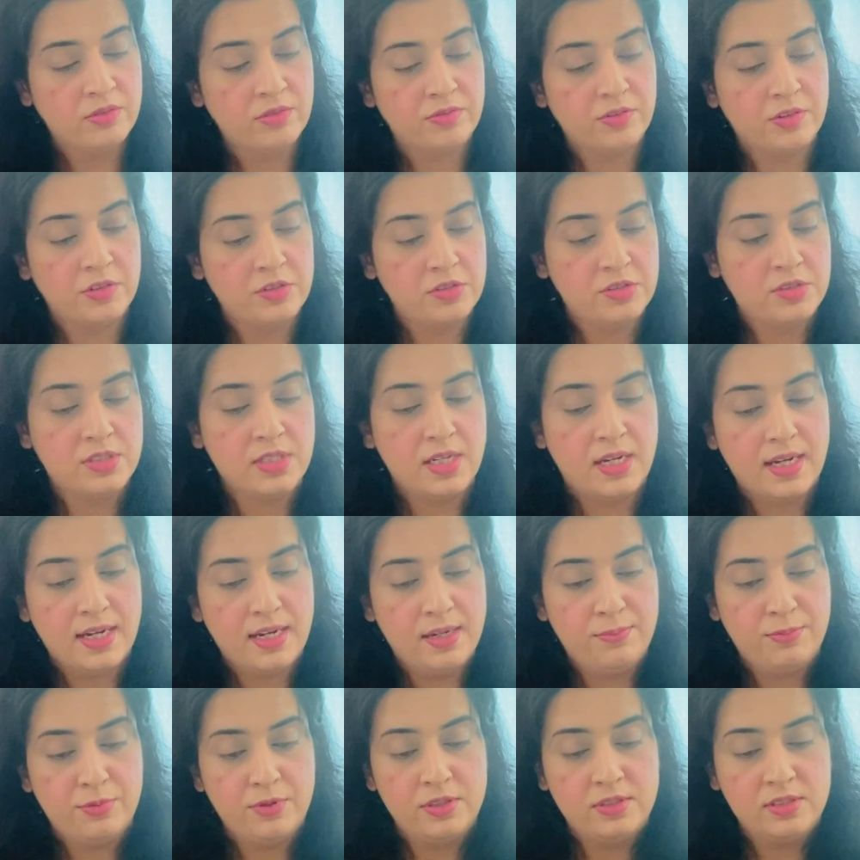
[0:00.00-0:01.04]
reverse, the
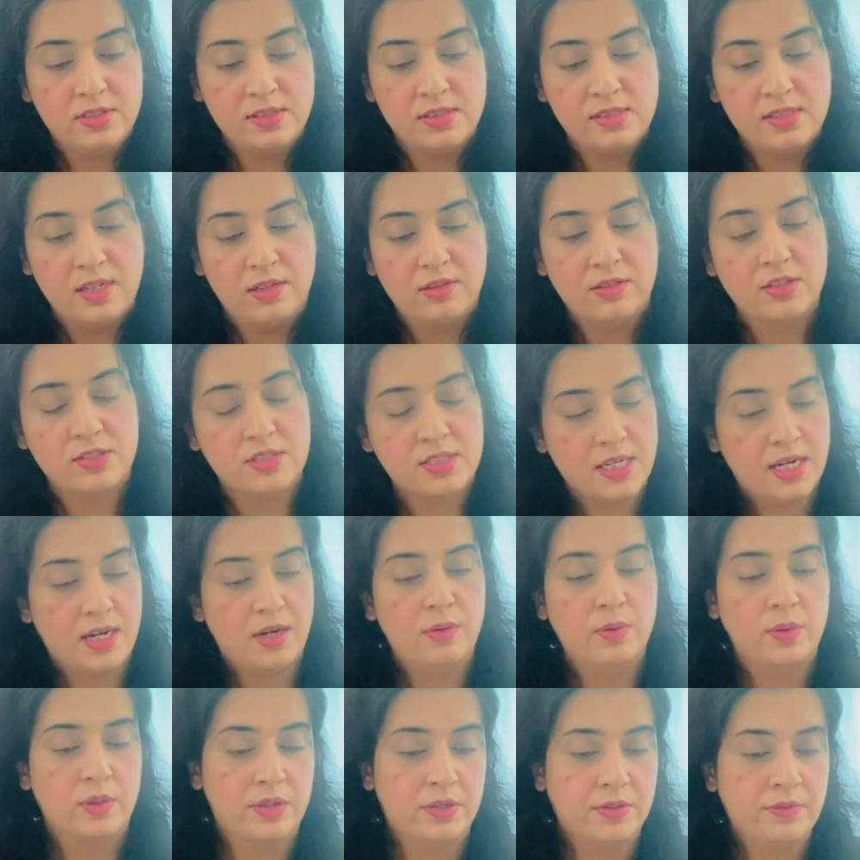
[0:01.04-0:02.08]
high priestess, now the
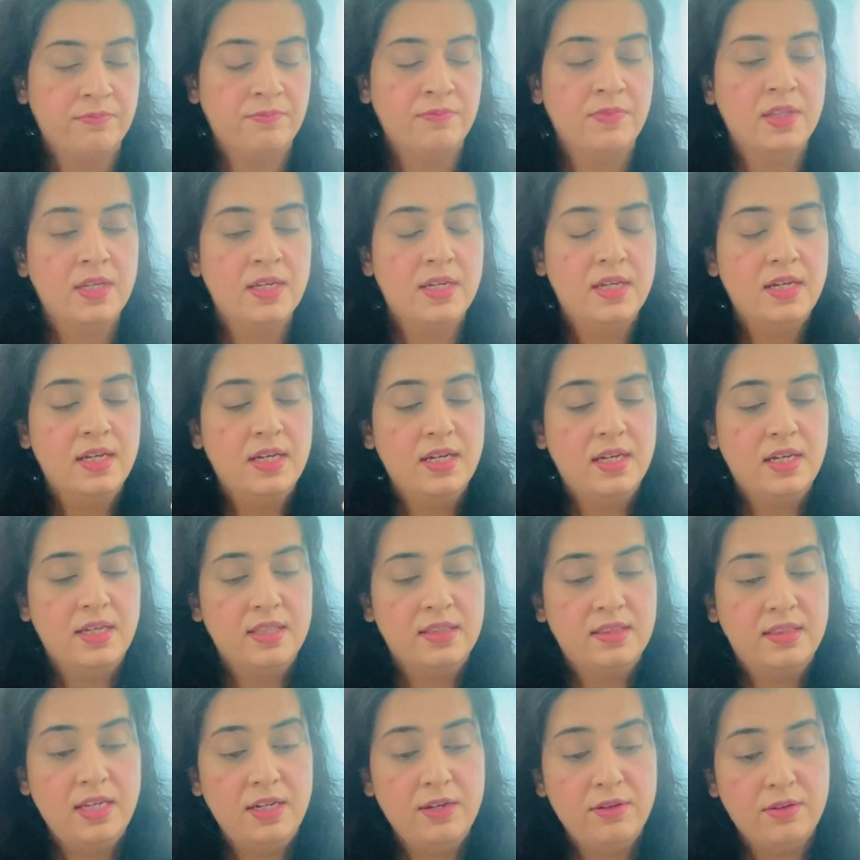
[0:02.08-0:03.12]
tower.
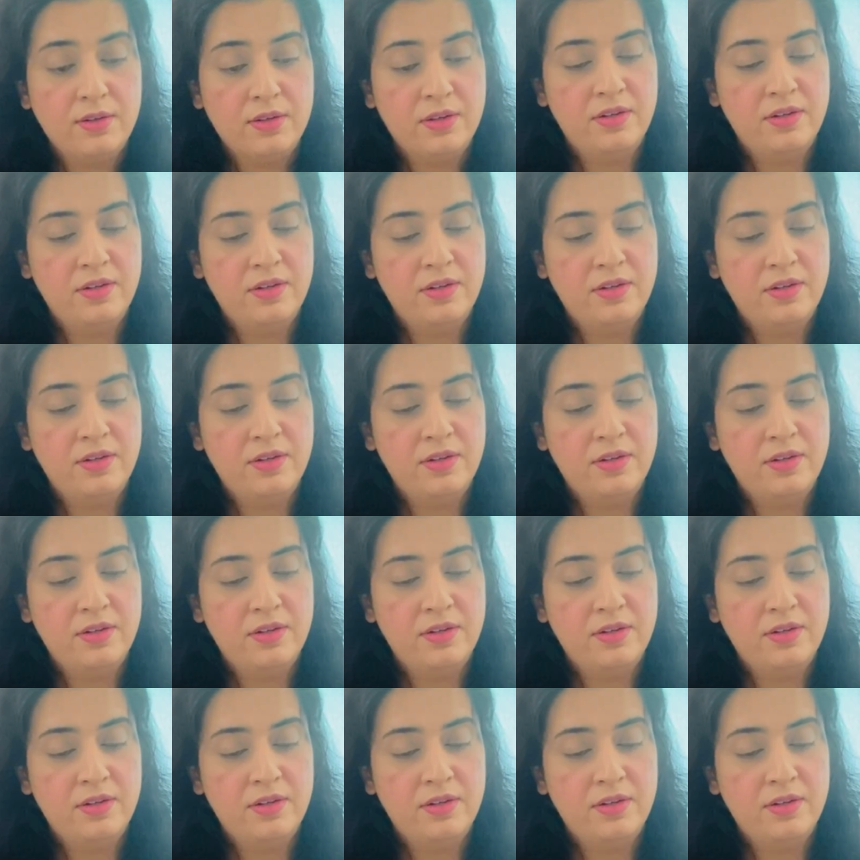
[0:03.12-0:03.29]
They